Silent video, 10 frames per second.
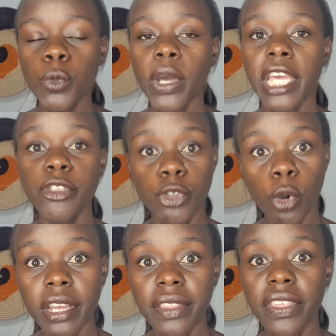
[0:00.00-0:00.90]
to
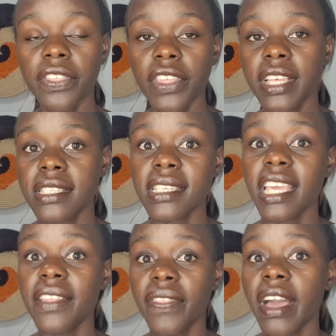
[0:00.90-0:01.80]
enjoy the things
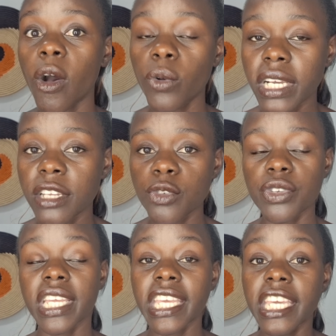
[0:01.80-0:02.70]
in their own
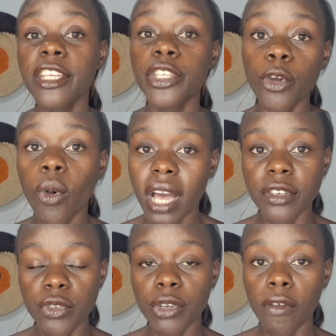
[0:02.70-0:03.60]
country, in your
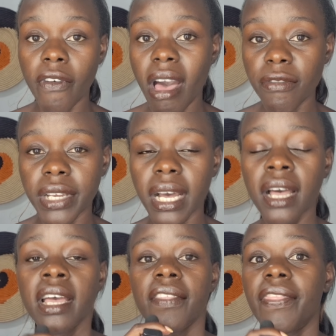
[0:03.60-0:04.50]
country of Africa?
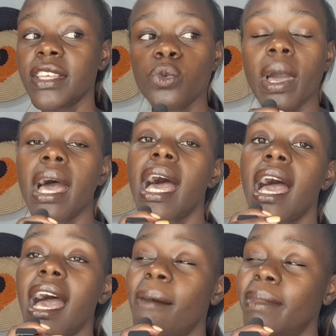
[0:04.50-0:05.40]
That's where
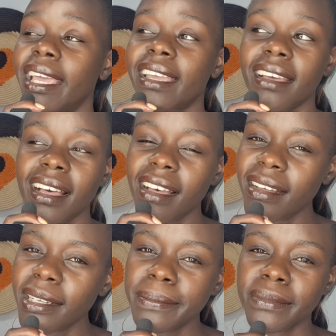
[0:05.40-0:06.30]
I'm like,
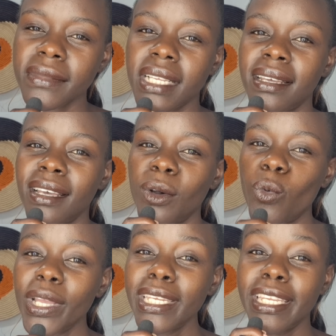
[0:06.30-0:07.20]

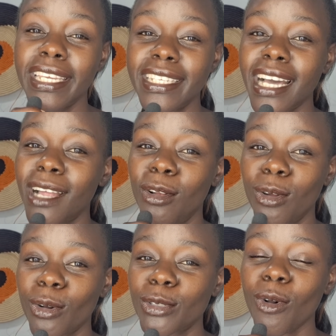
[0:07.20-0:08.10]
we need a
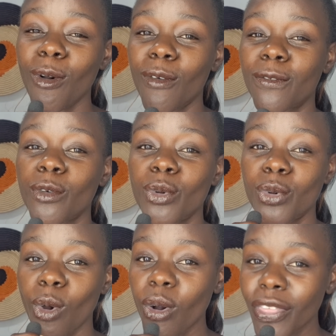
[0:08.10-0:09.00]
lot of
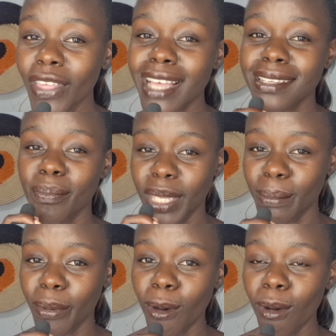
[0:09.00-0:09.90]
growth as a
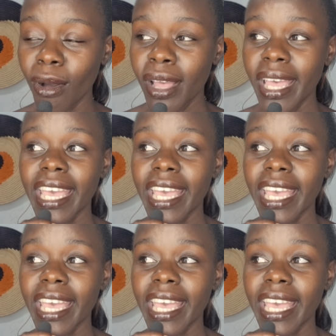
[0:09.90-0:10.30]
people.